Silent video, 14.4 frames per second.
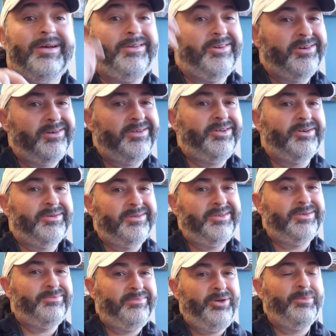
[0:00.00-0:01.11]

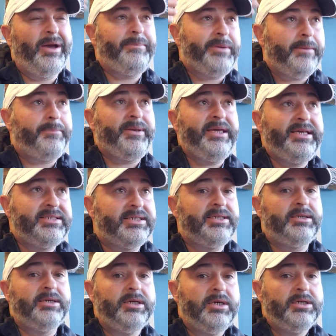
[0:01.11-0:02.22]
You might be
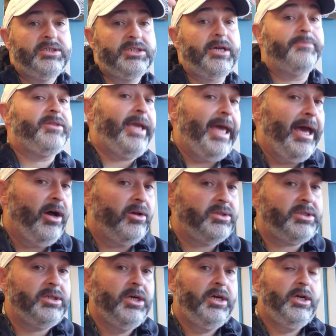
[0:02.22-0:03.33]
appeasing something
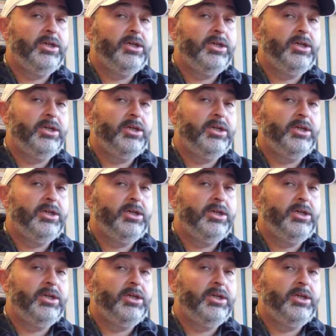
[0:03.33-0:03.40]
else.